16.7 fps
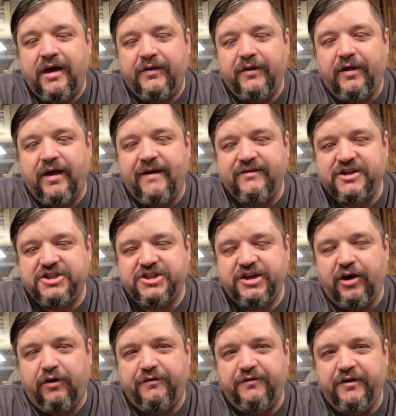They'll have a
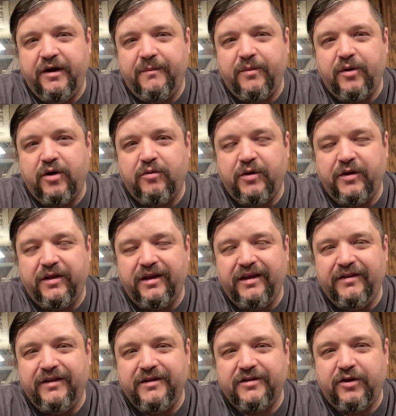shelf number
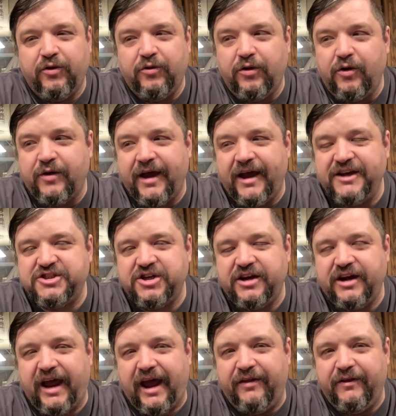within the SKU
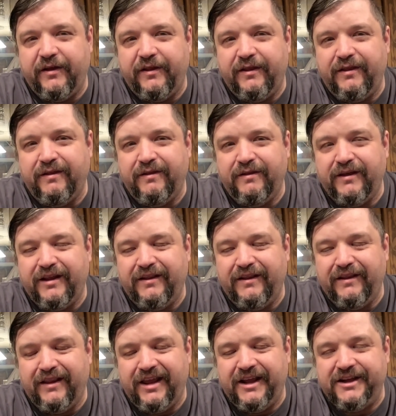location, and
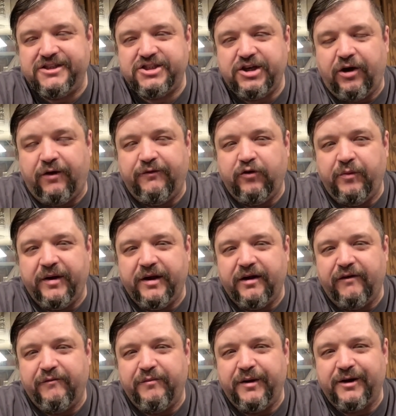then each shelf will be in
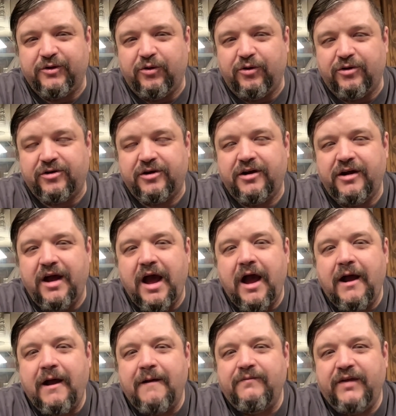alphabetical order.
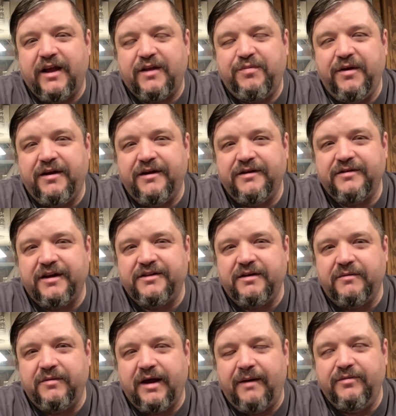That's because I
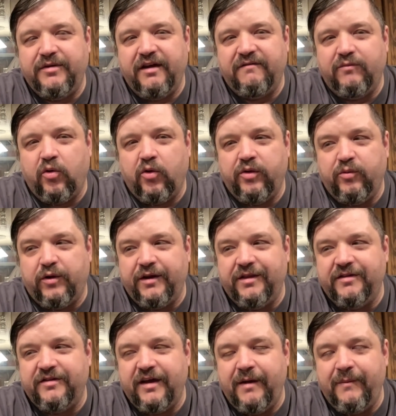sometimes have more than one
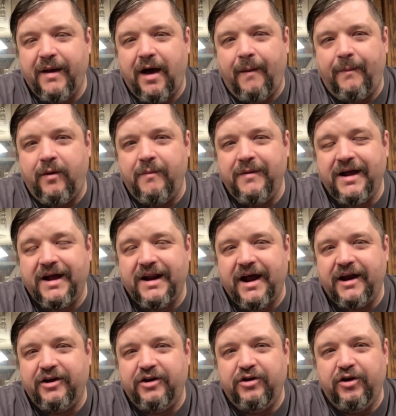of the same album, and
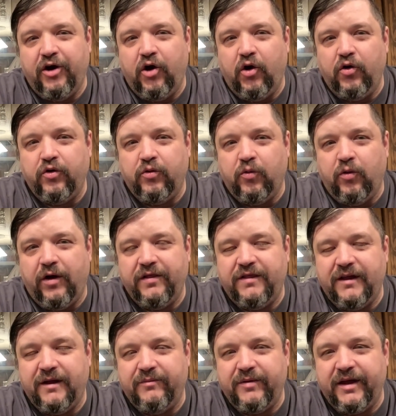I don't
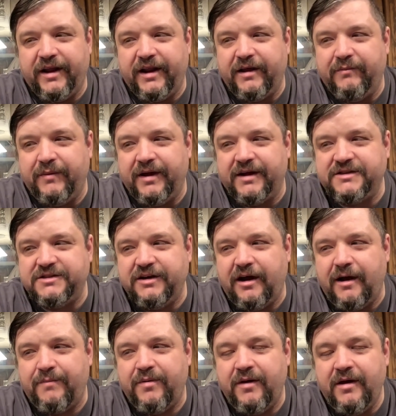want them getting mixed
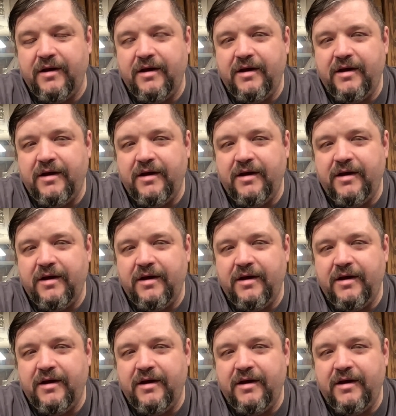up.